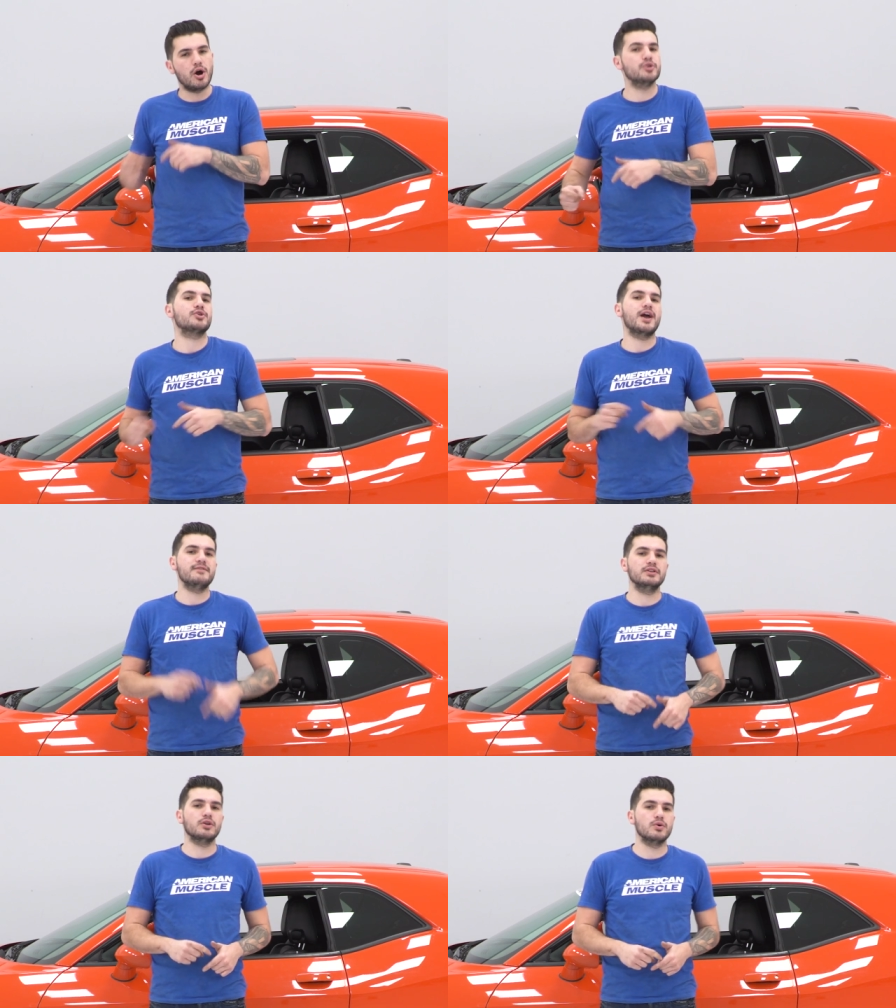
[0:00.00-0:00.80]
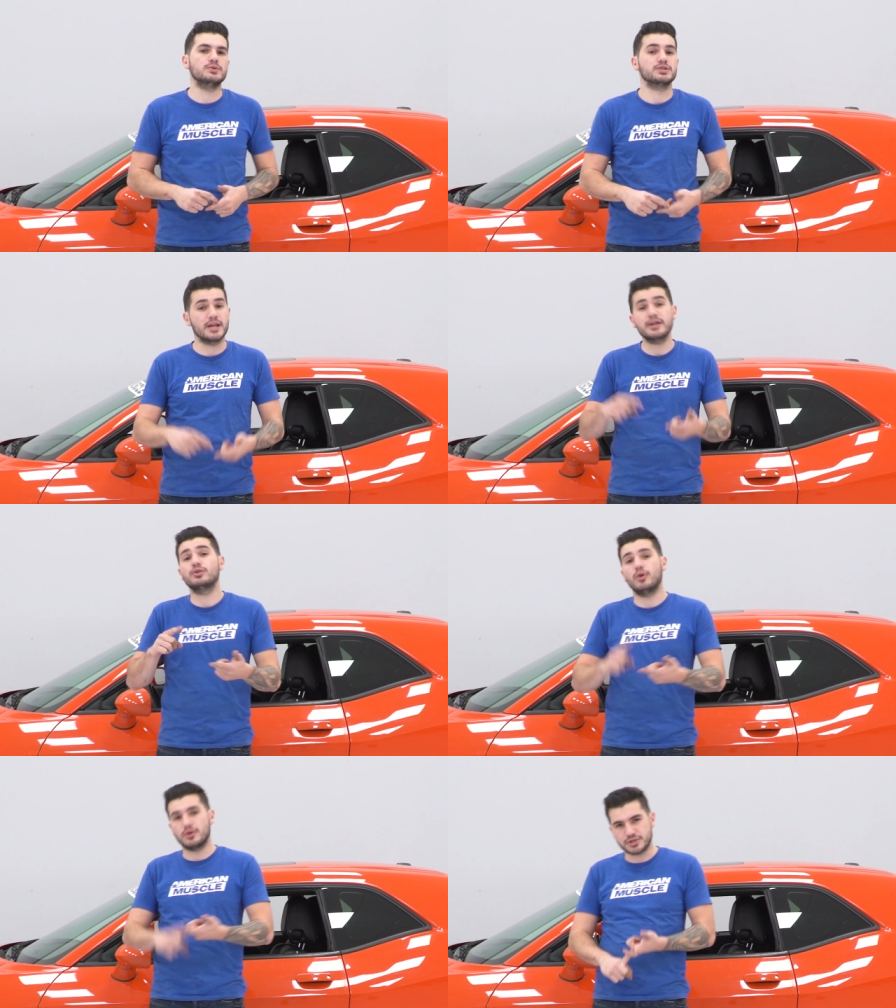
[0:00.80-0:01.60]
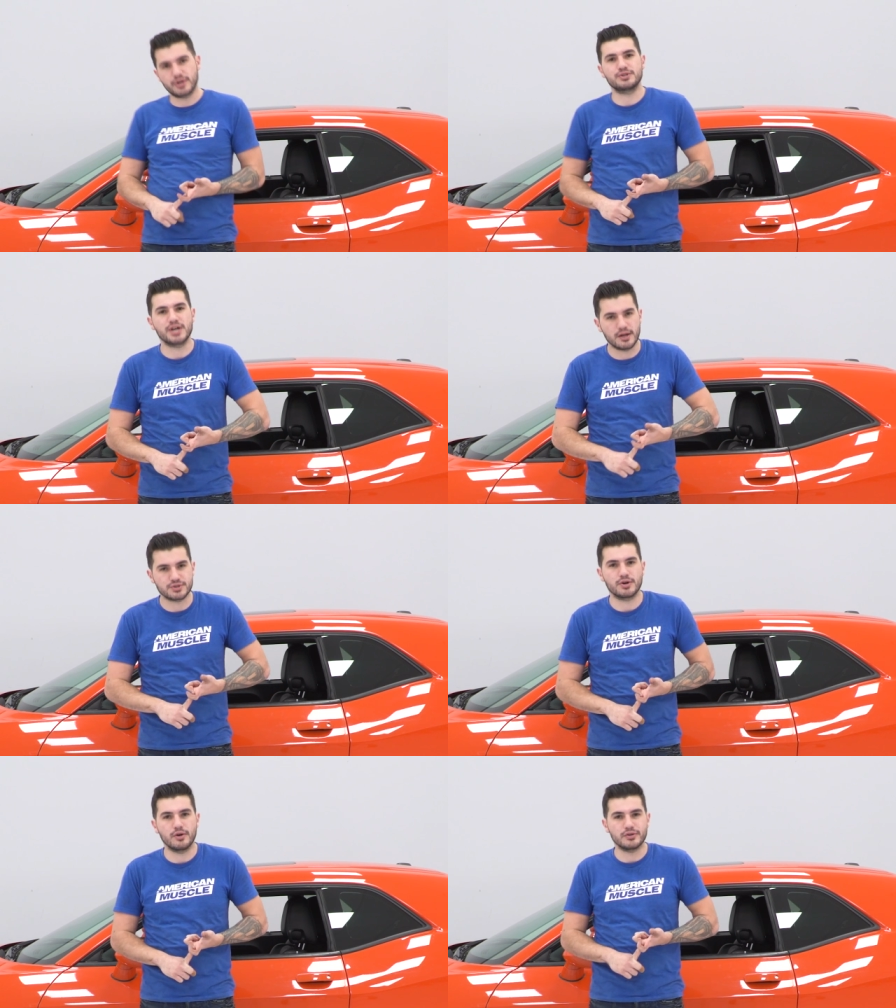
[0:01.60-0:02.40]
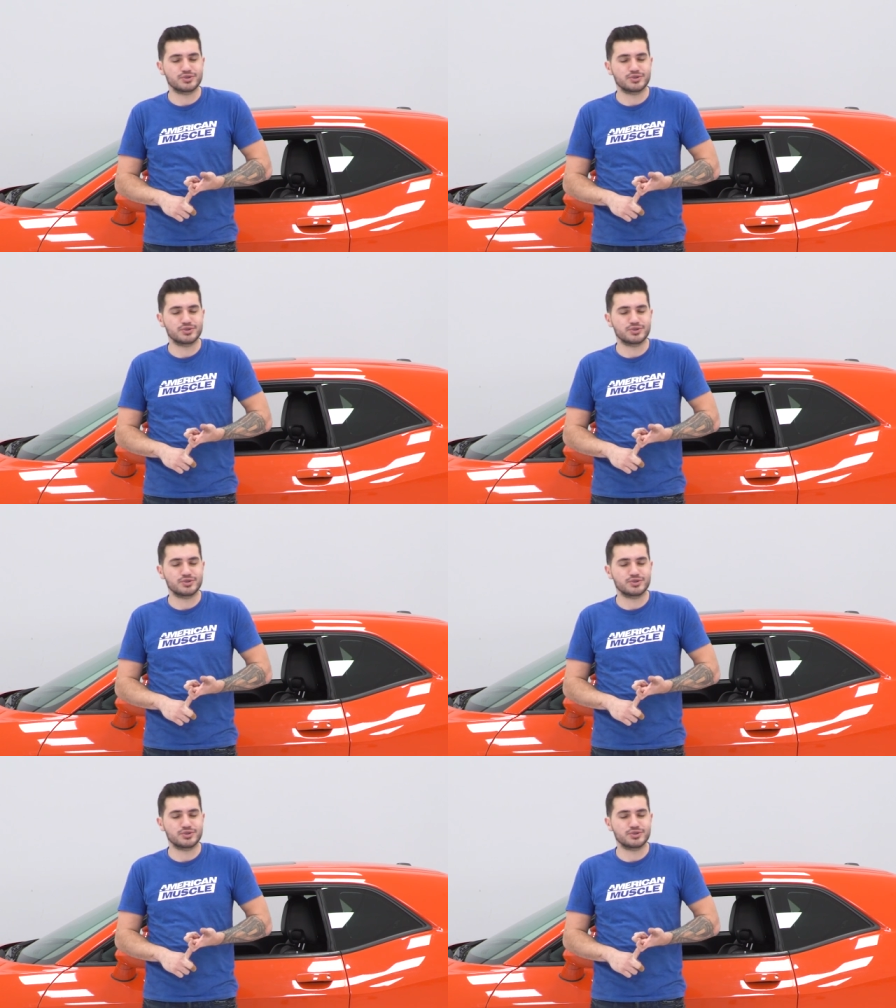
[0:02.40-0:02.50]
under heavy loads, like launching your Challenger on the